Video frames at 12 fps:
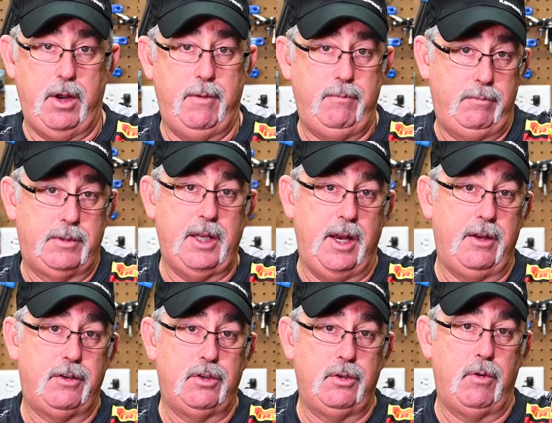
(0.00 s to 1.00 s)
and sent
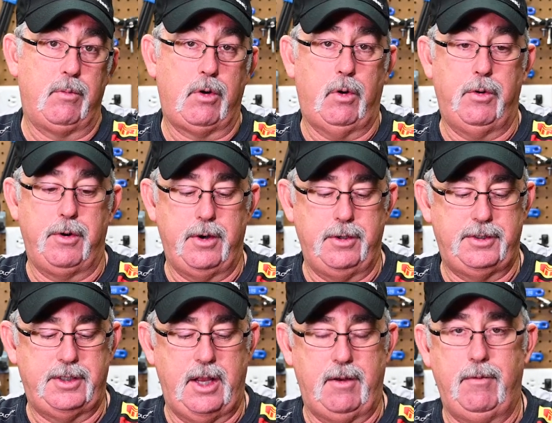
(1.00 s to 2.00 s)
it to the recorder
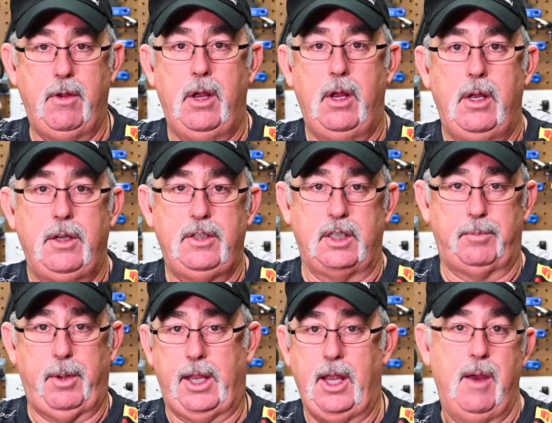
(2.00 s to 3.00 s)
instead of just
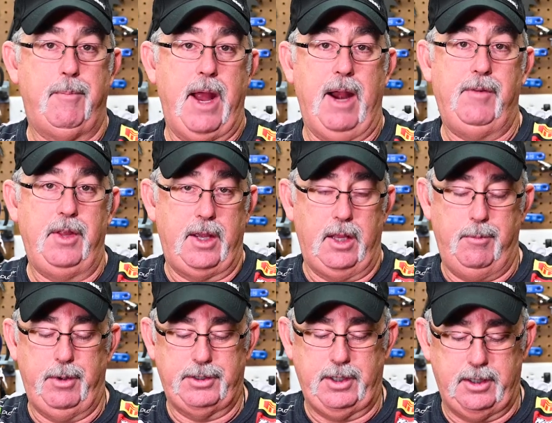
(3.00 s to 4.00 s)
picking up everything and
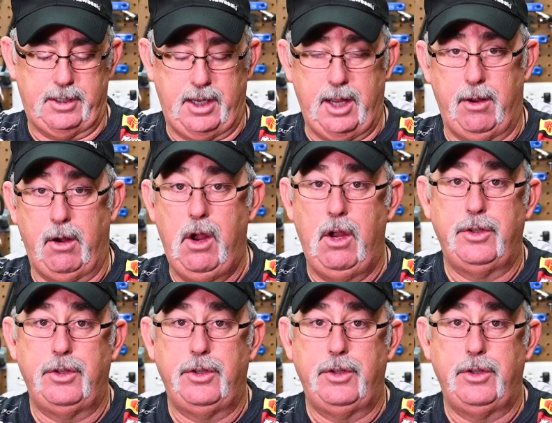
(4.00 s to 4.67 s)
mixing it together.